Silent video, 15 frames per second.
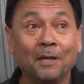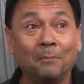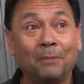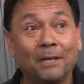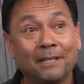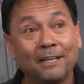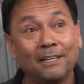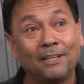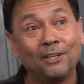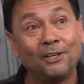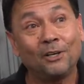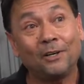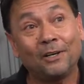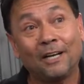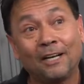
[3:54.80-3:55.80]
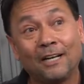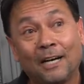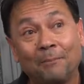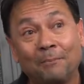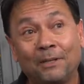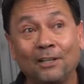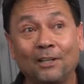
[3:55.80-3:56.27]
But, you know,
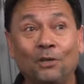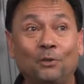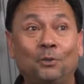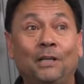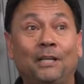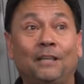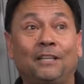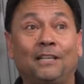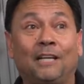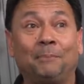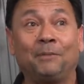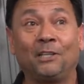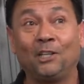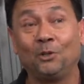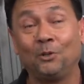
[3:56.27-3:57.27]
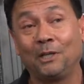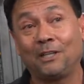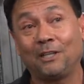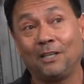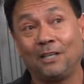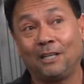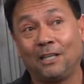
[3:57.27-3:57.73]
I'm dealing with
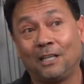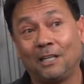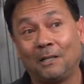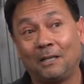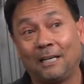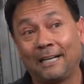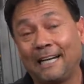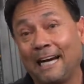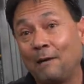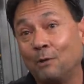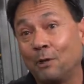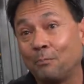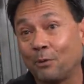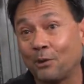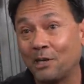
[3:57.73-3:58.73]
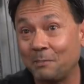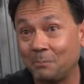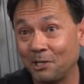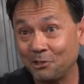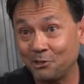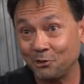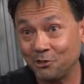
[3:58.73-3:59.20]
a guy with pretty
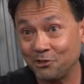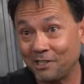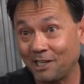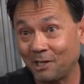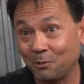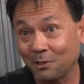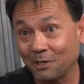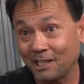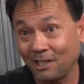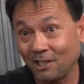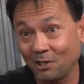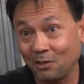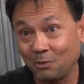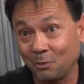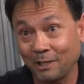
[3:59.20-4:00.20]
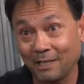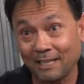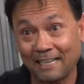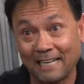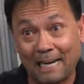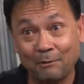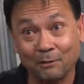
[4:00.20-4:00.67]
muscles, and we're dealing with a
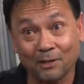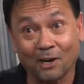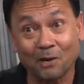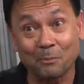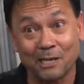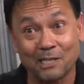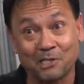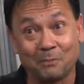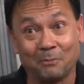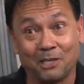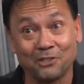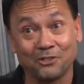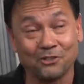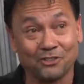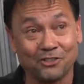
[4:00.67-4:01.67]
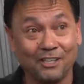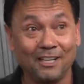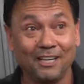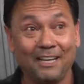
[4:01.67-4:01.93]
guy with arm wrestling muscles.